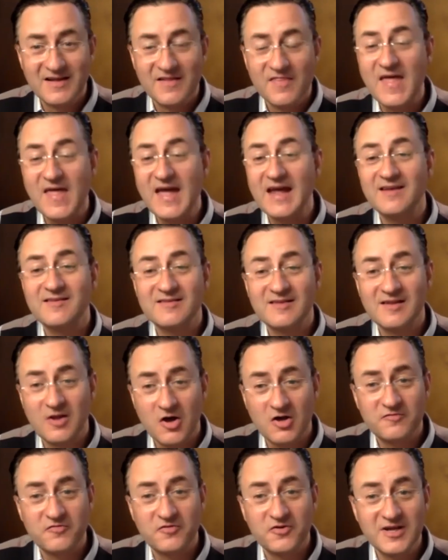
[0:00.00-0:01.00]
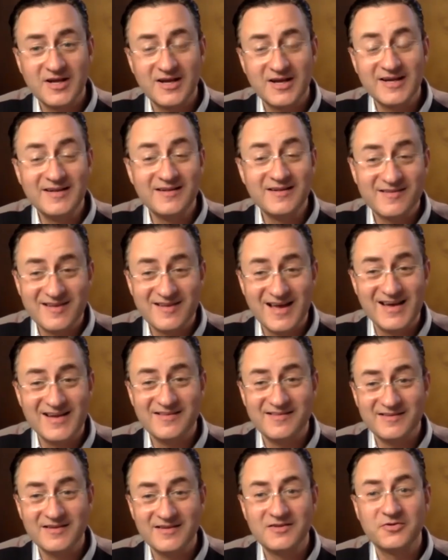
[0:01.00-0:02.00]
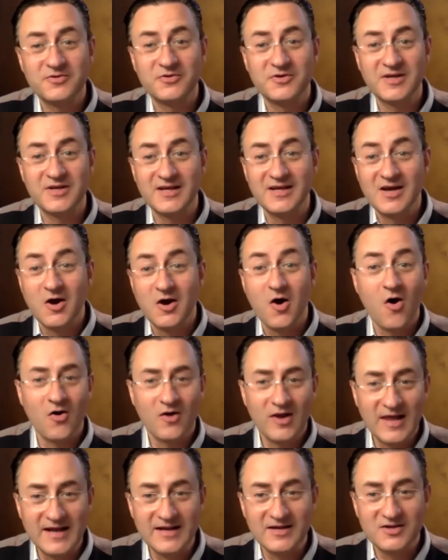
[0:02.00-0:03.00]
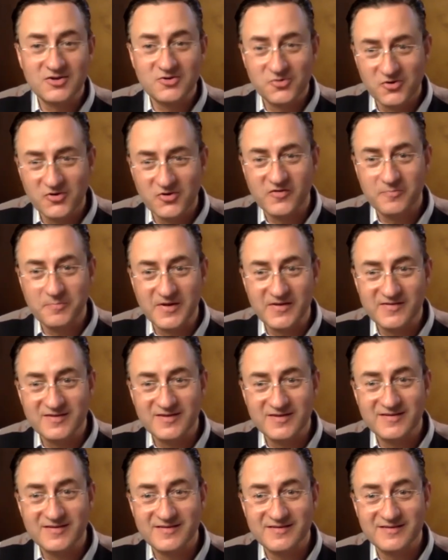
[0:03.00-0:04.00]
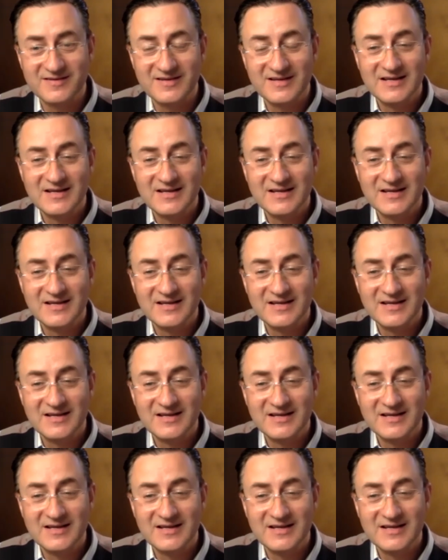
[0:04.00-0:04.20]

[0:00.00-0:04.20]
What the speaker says: Thanks a lot for your insights into the online course business,